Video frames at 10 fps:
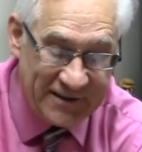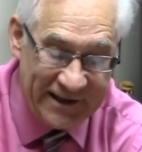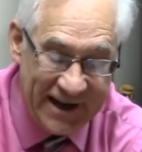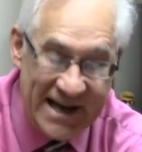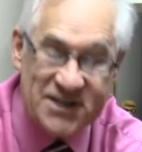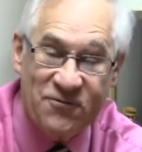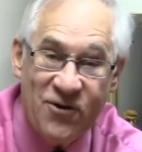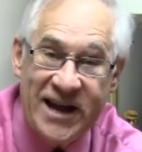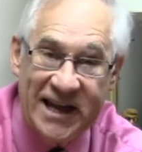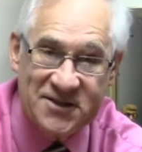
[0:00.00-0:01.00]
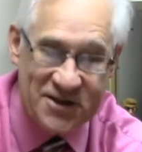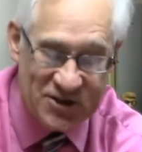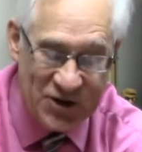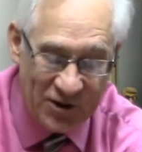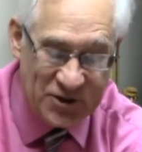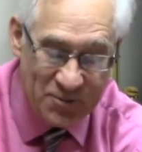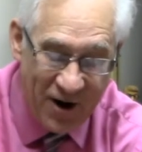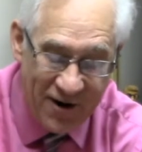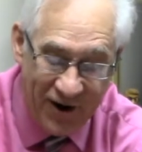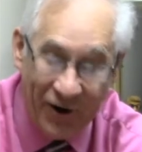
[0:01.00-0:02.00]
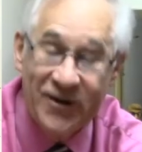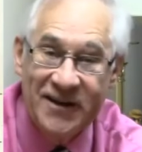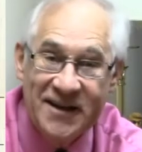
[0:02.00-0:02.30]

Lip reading: that last phrase, "There's no tomorrow."